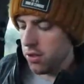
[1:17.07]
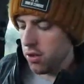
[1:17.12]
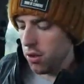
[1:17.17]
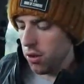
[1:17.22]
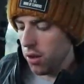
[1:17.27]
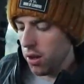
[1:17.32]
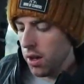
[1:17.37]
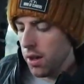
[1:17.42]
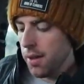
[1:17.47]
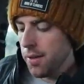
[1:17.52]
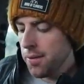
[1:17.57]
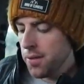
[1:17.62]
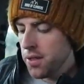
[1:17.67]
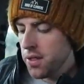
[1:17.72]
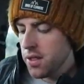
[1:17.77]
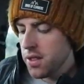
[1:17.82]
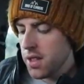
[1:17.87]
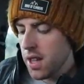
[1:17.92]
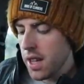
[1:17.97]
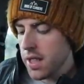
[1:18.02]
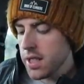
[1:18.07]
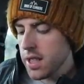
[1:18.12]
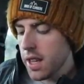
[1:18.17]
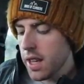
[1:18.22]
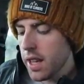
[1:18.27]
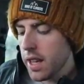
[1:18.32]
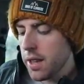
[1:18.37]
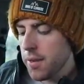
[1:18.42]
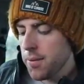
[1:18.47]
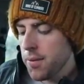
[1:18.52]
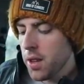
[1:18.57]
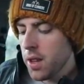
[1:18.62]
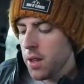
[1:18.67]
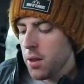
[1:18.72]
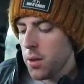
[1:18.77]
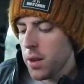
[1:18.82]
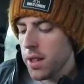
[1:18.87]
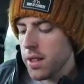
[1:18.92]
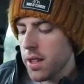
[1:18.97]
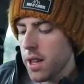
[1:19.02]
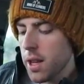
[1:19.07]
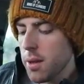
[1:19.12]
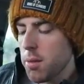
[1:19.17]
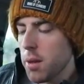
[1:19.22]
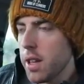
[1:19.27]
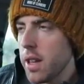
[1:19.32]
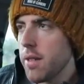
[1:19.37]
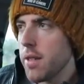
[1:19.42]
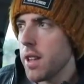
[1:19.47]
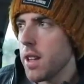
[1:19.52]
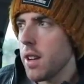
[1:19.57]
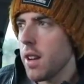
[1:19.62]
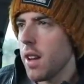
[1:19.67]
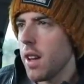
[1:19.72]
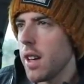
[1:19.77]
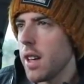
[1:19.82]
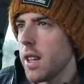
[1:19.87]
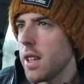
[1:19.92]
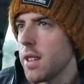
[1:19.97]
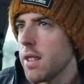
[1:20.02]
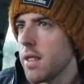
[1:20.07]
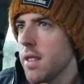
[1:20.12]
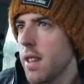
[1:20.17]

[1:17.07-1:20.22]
So Saturday, we ended up leaving at like